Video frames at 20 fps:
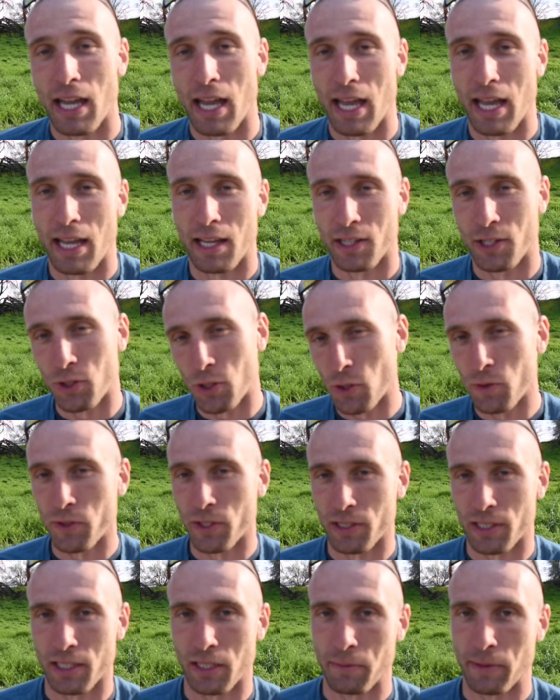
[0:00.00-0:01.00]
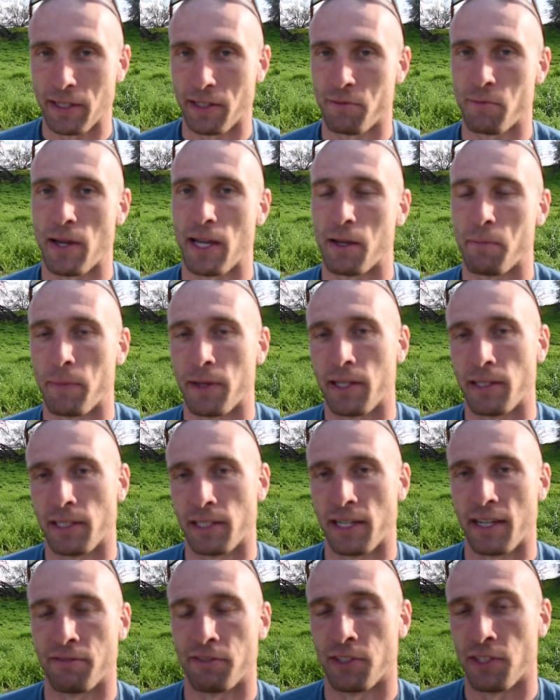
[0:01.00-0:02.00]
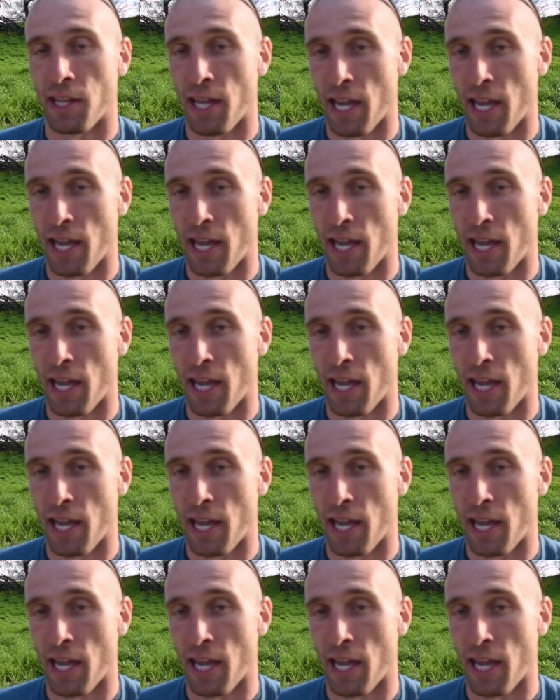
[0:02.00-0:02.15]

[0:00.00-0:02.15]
and go over a little bit of my opinion after